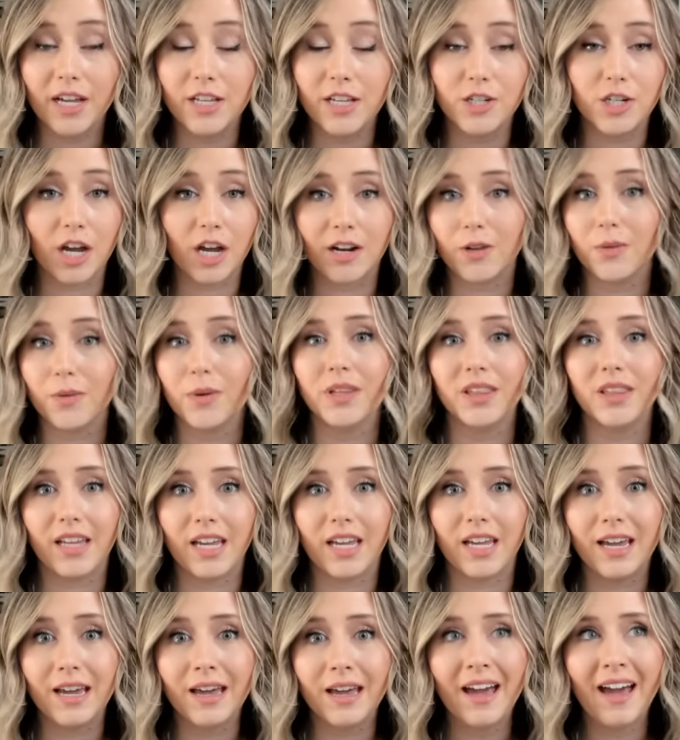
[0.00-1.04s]
I
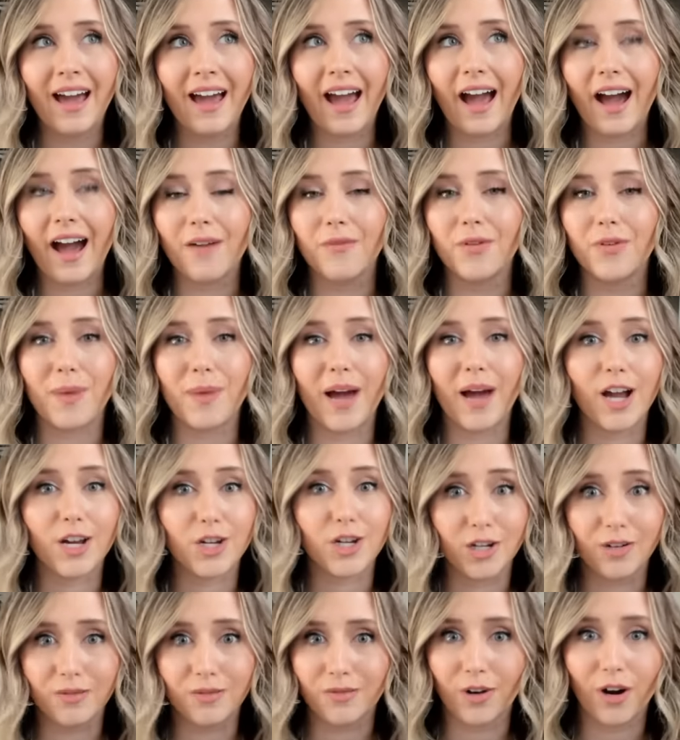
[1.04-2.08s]
genuinely have a
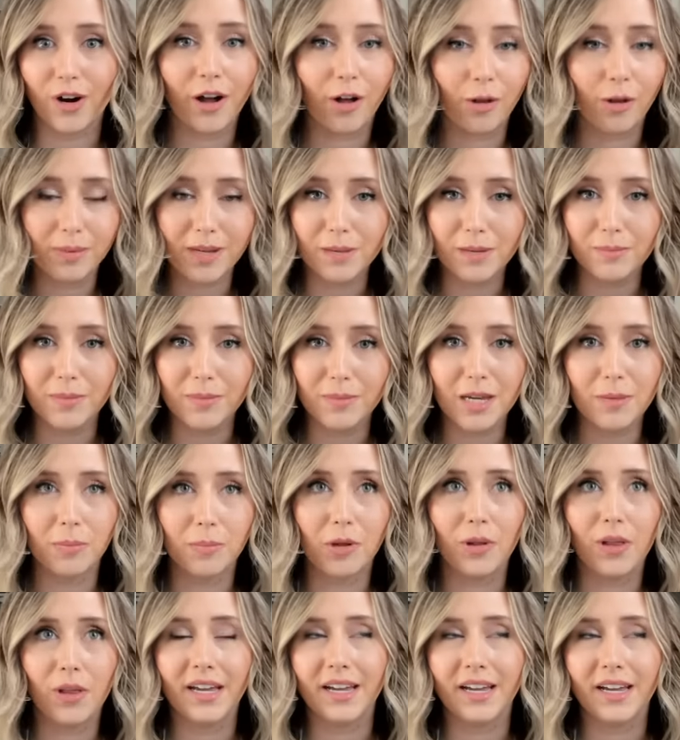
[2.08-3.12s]
passion for helping
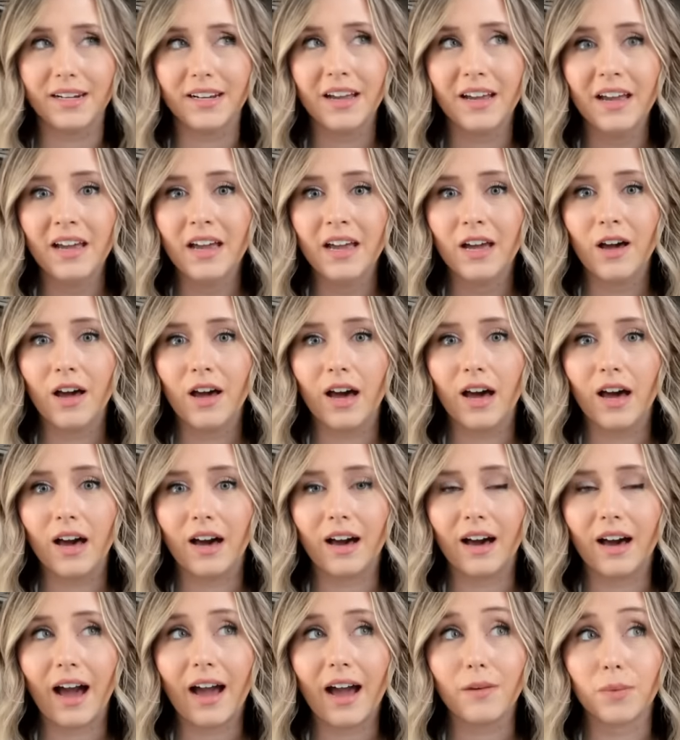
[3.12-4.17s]
people and
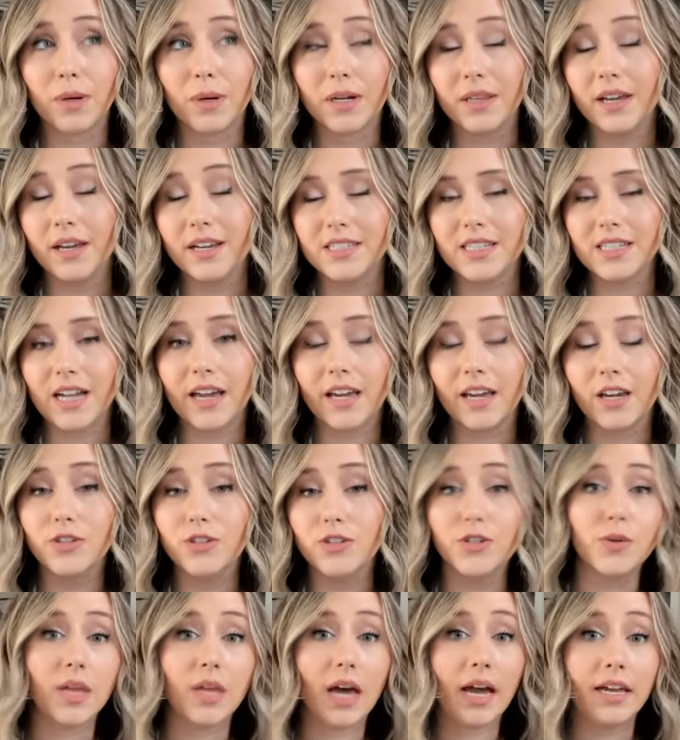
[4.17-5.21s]
uh, I realized I could
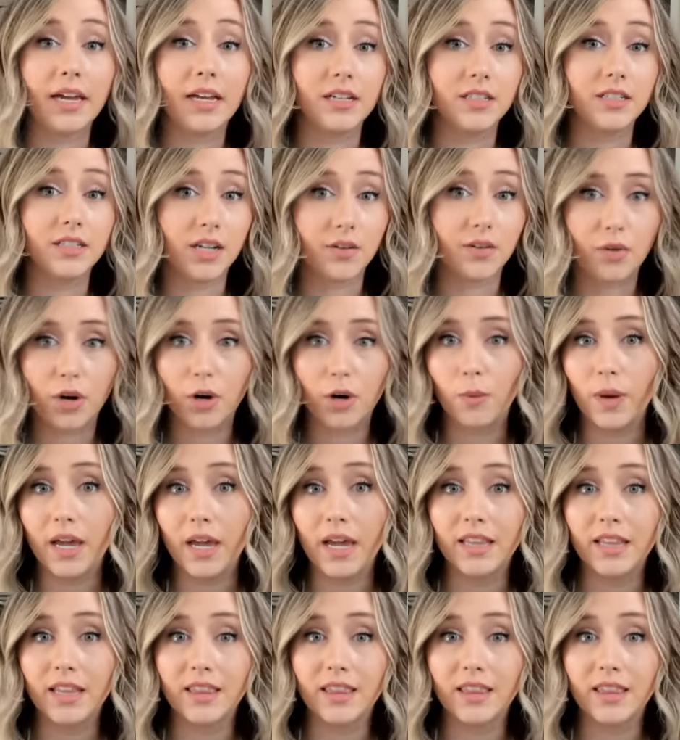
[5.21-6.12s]
do that in a different way.